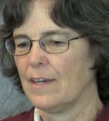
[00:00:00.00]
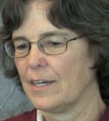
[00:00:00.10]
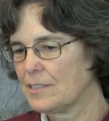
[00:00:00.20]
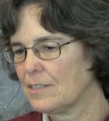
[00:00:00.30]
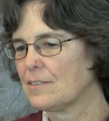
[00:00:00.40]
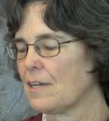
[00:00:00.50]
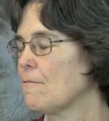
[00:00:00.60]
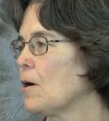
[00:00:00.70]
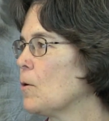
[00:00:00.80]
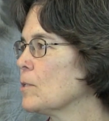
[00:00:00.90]
X's
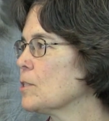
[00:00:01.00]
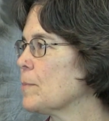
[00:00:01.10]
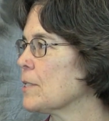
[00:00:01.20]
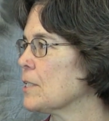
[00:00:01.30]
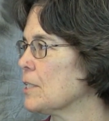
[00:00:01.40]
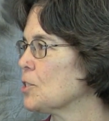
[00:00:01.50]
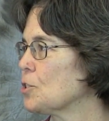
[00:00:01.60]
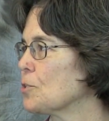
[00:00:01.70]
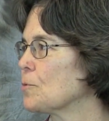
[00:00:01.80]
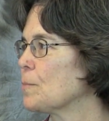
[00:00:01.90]
have always been an
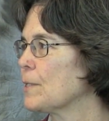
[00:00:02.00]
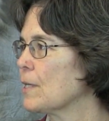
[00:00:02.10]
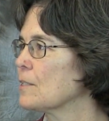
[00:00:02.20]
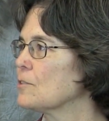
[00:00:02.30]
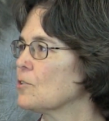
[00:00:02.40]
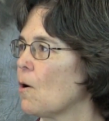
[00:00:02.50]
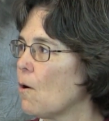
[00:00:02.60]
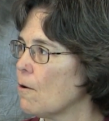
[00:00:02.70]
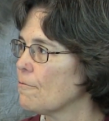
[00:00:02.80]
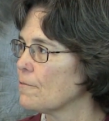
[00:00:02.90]
issue because
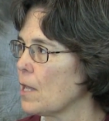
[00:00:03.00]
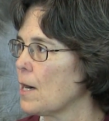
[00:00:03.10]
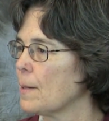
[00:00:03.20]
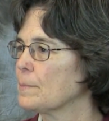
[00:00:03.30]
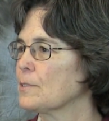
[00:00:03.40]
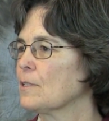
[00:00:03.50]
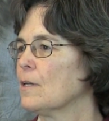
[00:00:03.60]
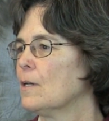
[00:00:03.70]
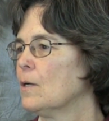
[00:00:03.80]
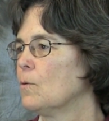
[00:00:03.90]
all flops
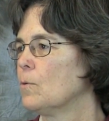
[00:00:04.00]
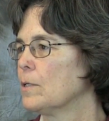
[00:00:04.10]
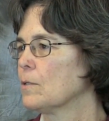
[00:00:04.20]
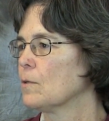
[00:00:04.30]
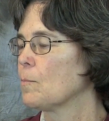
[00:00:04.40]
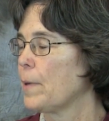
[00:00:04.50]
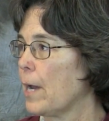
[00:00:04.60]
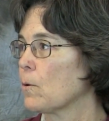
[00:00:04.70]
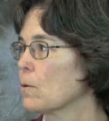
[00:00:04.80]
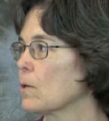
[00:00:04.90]
will
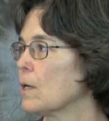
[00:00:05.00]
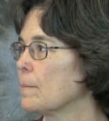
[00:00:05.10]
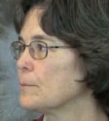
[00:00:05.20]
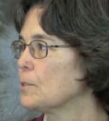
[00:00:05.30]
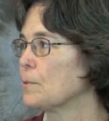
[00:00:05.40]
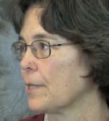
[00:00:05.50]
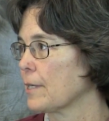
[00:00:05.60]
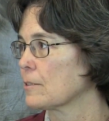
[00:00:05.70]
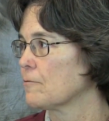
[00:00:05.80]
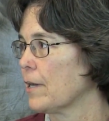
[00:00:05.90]
power up to an
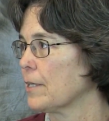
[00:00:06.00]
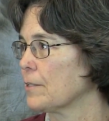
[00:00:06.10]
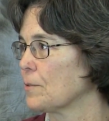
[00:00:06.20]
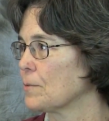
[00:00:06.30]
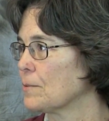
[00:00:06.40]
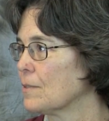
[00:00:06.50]
X value.